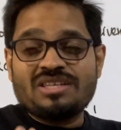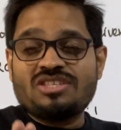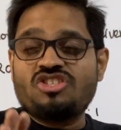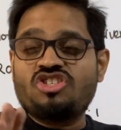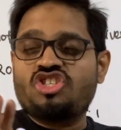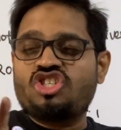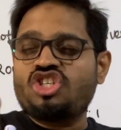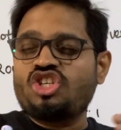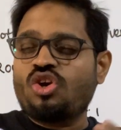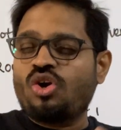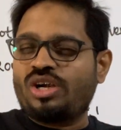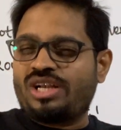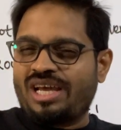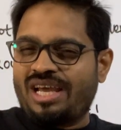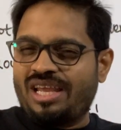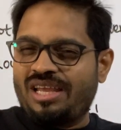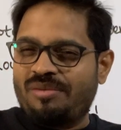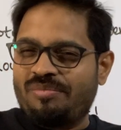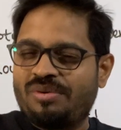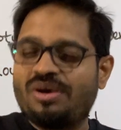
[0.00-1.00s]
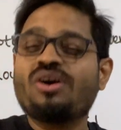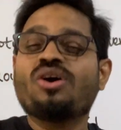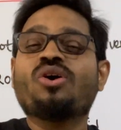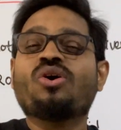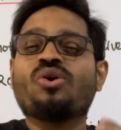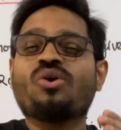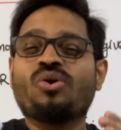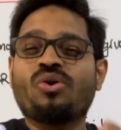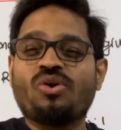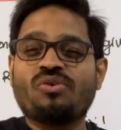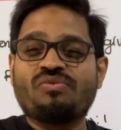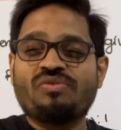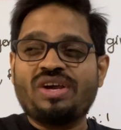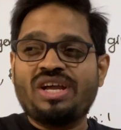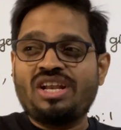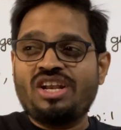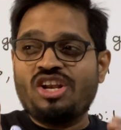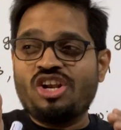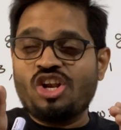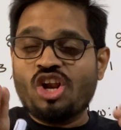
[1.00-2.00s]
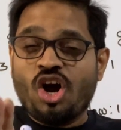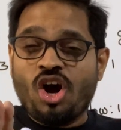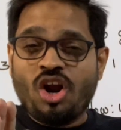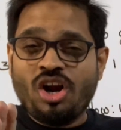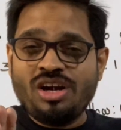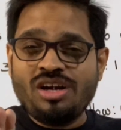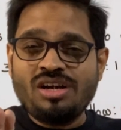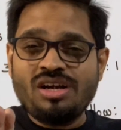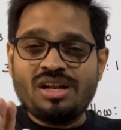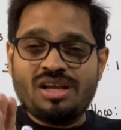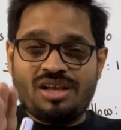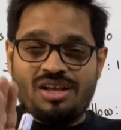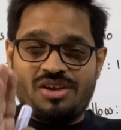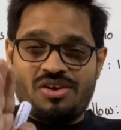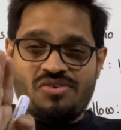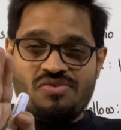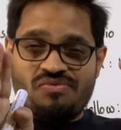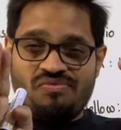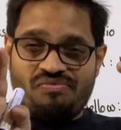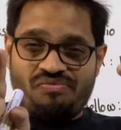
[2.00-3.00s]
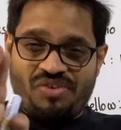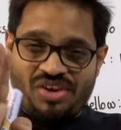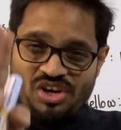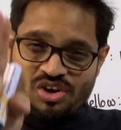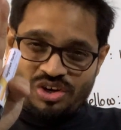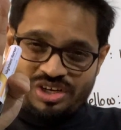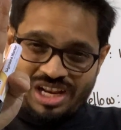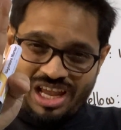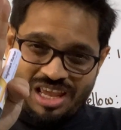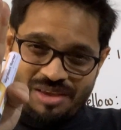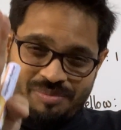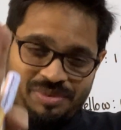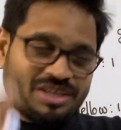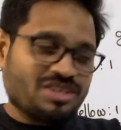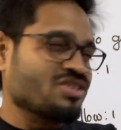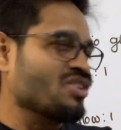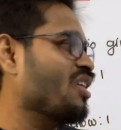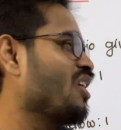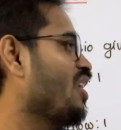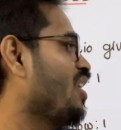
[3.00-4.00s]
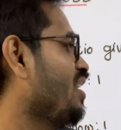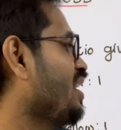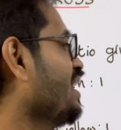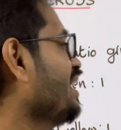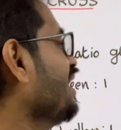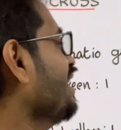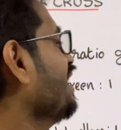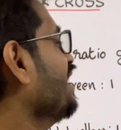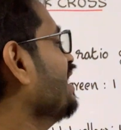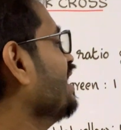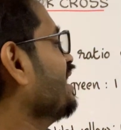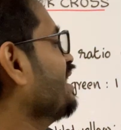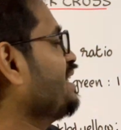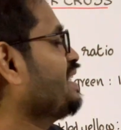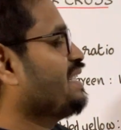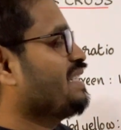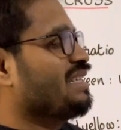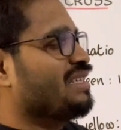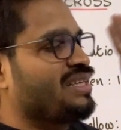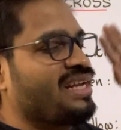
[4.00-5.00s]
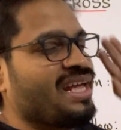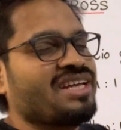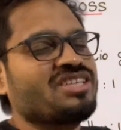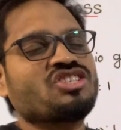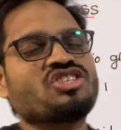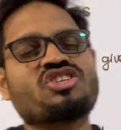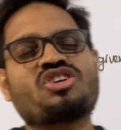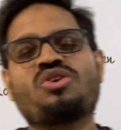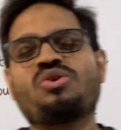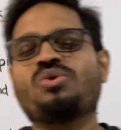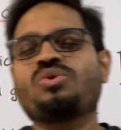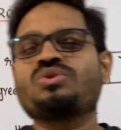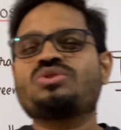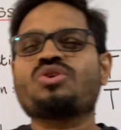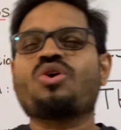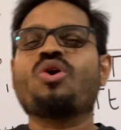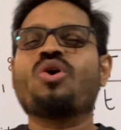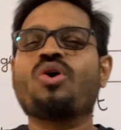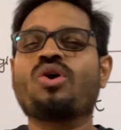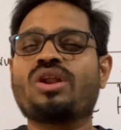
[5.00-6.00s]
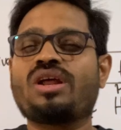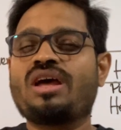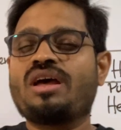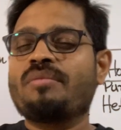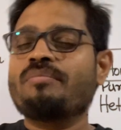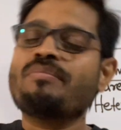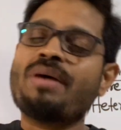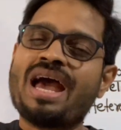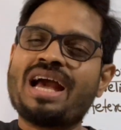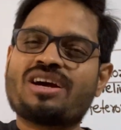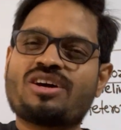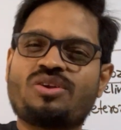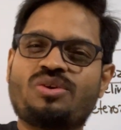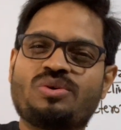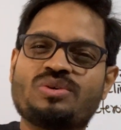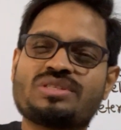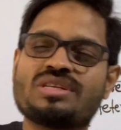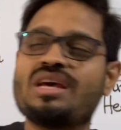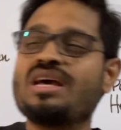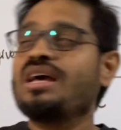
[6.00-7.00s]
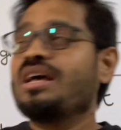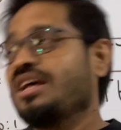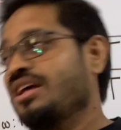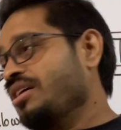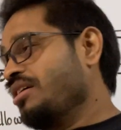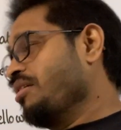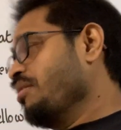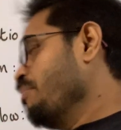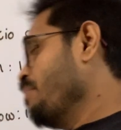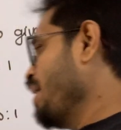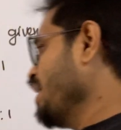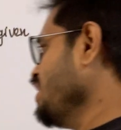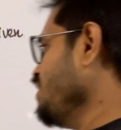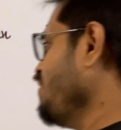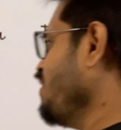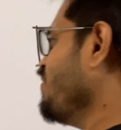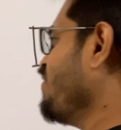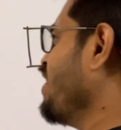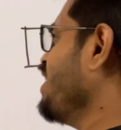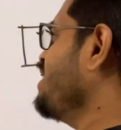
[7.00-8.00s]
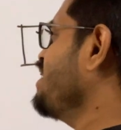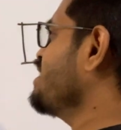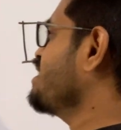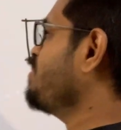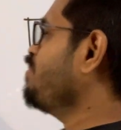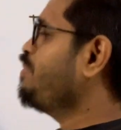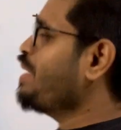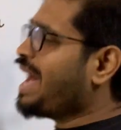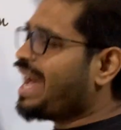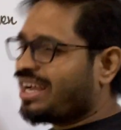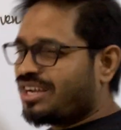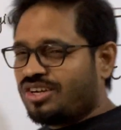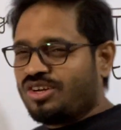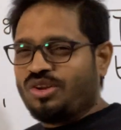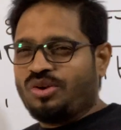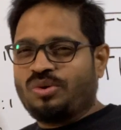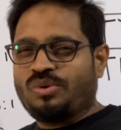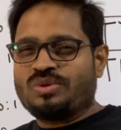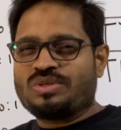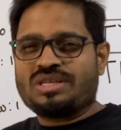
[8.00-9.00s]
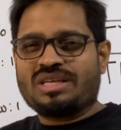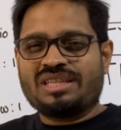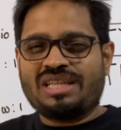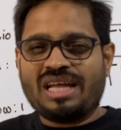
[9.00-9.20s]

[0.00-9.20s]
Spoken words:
genotype of a non-phenotype is called test cross or back cross. By the way, why it is a back cross?